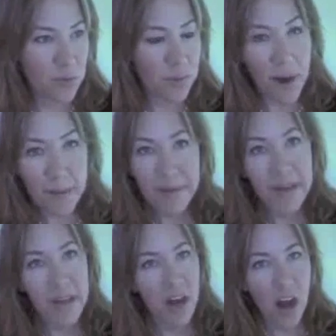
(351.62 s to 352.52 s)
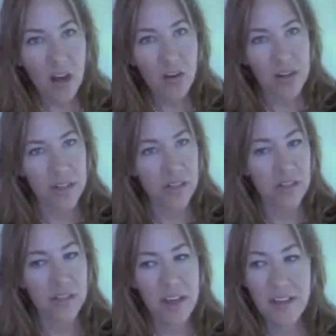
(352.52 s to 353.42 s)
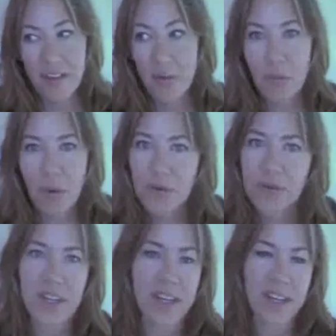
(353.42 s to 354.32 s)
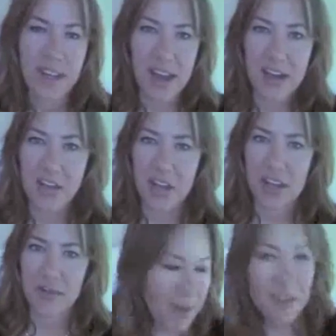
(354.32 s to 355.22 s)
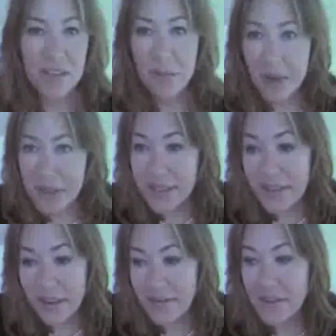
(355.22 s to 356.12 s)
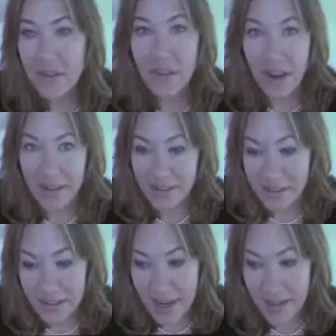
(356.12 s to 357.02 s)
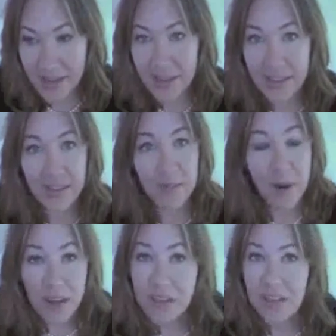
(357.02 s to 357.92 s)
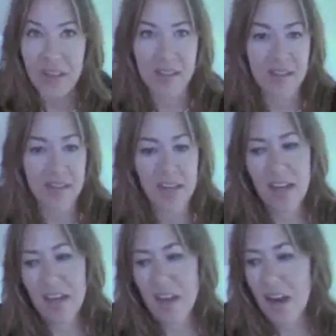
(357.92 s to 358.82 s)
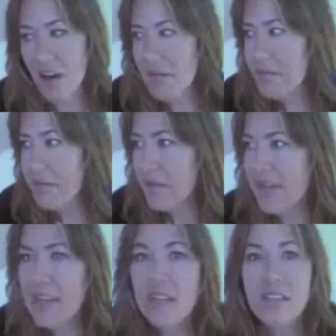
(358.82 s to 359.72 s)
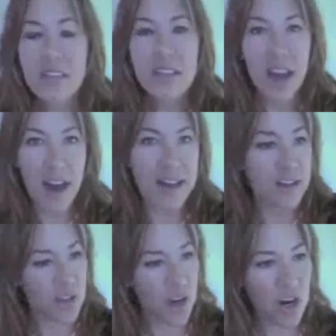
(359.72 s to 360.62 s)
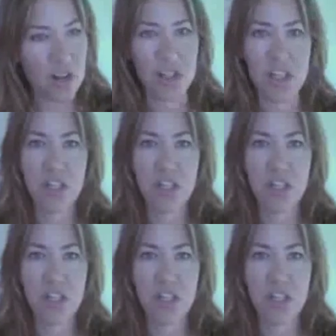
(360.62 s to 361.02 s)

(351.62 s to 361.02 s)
Republican Congress that won't take any action. Because the President of the United States is the president. He is the guy in charge.